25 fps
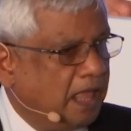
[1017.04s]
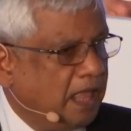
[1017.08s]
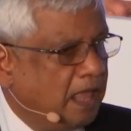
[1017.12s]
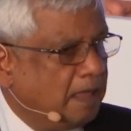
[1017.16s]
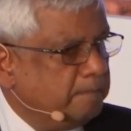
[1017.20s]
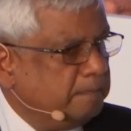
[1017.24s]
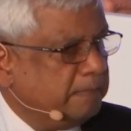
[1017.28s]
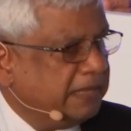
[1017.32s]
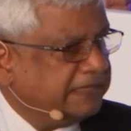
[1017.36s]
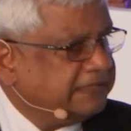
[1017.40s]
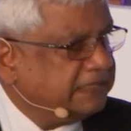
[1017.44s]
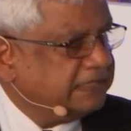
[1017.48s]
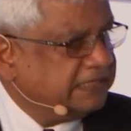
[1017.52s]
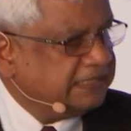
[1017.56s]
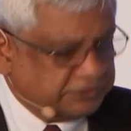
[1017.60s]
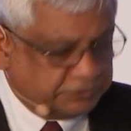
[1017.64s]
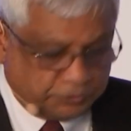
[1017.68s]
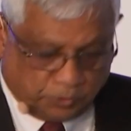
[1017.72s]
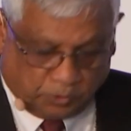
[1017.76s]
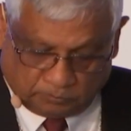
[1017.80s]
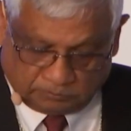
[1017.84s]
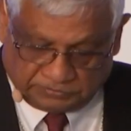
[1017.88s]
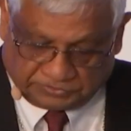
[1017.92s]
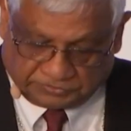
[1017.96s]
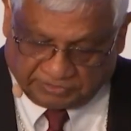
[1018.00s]
Methodist
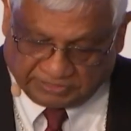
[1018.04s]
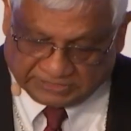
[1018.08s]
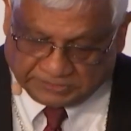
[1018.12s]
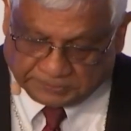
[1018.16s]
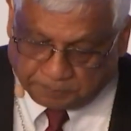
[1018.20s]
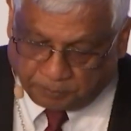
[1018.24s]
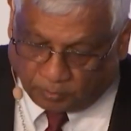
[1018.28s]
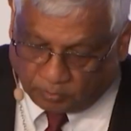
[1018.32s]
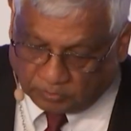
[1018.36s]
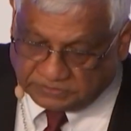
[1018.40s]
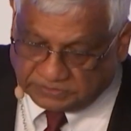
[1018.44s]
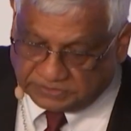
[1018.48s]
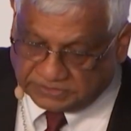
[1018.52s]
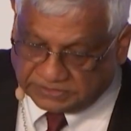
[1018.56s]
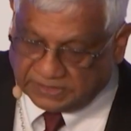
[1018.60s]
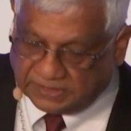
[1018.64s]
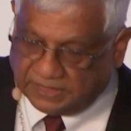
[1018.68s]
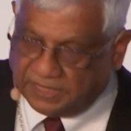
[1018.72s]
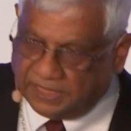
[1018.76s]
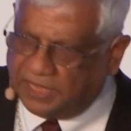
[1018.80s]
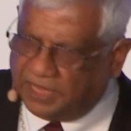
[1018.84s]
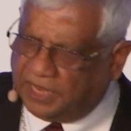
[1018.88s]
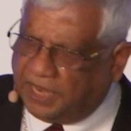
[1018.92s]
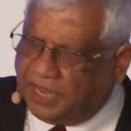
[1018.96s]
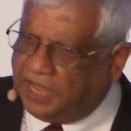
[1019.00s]
Homes' response
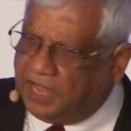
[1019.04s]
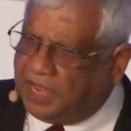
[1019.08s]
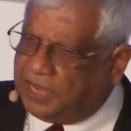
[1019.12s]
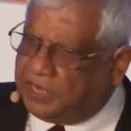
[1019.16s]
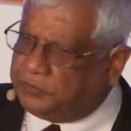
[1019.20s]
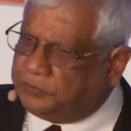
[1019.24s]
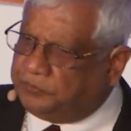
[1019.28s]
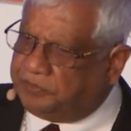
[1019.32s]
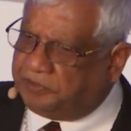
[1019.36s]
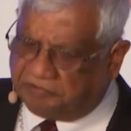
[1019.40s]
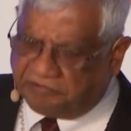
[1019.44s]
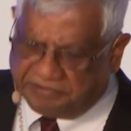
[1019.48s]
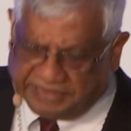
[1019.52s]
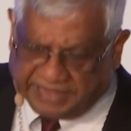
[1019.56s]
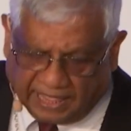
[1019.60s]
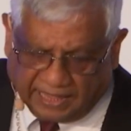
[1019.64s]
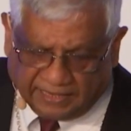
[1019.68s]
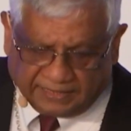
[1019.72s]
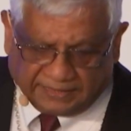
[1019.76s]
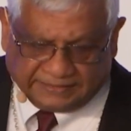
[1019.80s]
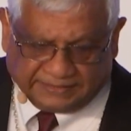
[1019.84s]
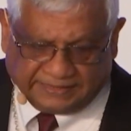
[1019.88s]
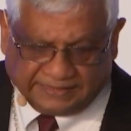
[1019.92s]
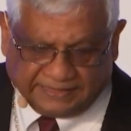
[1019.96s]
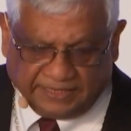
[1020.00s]
to the
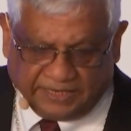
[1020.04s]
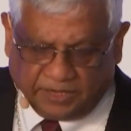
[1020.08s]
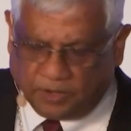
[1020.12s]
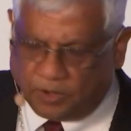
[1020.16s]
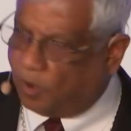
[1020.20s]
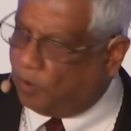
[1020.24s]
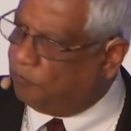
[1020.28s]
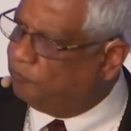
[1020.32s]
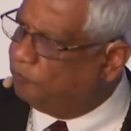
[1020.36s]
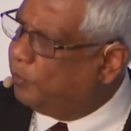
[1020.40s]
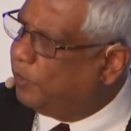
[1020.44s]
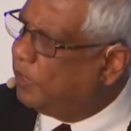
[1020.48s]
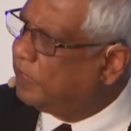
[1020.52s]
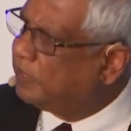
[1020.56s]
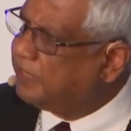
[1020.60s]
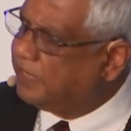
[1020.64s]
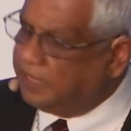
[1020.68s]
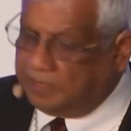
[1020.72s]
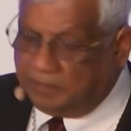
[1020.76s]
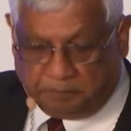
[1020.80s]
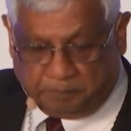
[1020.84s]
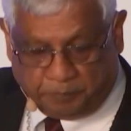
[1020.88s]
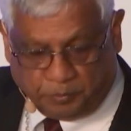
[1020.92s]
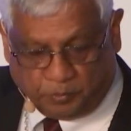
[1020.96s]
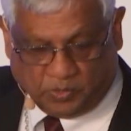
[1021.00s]
reality of
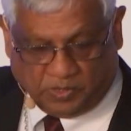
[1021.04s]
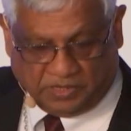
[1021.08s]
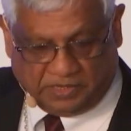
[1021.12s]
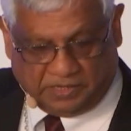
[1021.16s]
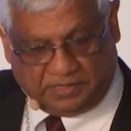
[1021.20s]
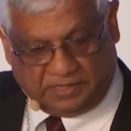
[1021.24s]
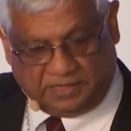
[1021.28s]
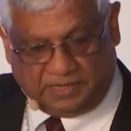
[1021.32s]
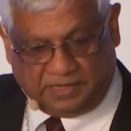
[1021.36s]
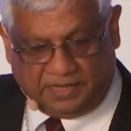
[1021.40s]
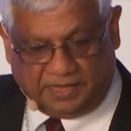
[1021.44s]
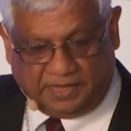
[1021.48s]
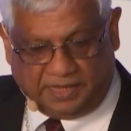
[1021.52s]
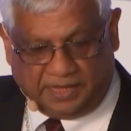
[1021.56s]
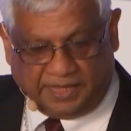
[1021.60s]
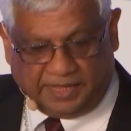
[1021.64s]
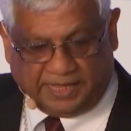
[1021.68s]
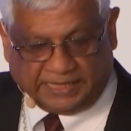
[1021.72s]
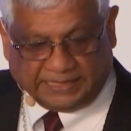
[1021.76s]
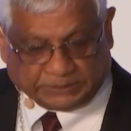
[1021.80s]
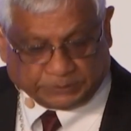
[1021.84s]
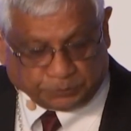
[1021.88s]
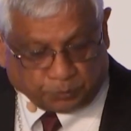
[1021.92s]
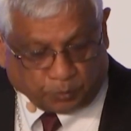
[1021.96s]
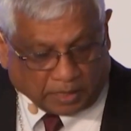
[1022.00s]
working poor
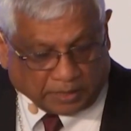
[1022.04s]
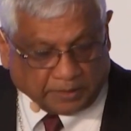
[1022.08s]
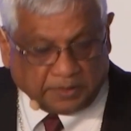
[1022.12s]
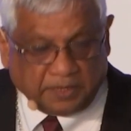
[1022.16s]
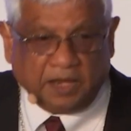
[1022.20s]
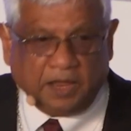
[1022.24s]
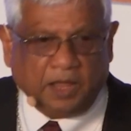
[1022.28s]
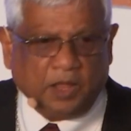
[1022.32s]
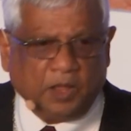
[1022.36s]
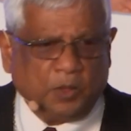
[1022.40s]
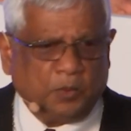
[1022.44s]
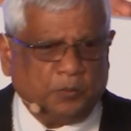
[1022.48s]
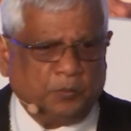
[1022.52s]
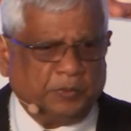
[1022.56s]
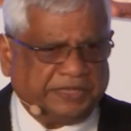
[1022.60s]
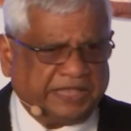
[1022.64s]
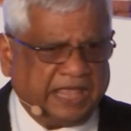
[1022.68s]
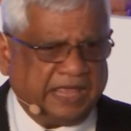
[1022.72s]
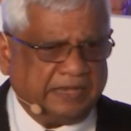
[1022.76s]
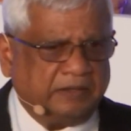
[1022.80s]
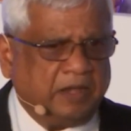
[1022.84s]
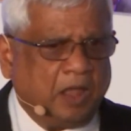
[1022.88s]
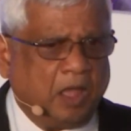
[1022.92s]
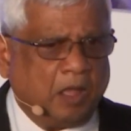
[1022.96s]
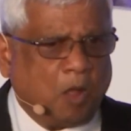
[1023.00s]
is one we
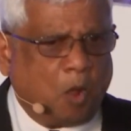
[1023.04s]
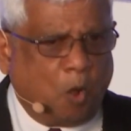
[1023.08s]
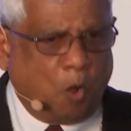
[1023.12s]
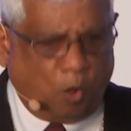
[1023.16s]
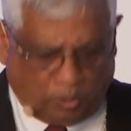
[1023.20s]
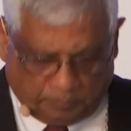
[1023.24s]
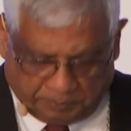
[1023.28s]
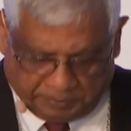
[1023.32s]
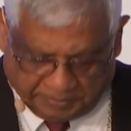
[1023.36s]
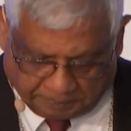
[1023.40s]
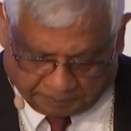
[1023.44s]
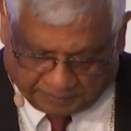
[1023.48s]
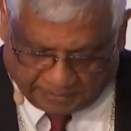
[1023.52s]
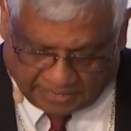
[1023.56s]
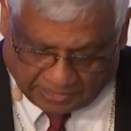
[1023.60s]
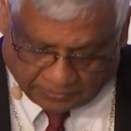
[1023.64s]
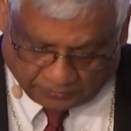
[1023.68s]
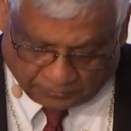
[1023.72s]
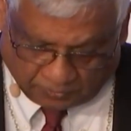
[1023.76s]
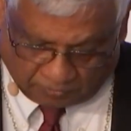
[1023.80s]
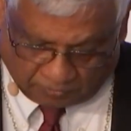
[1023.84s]
can all be proud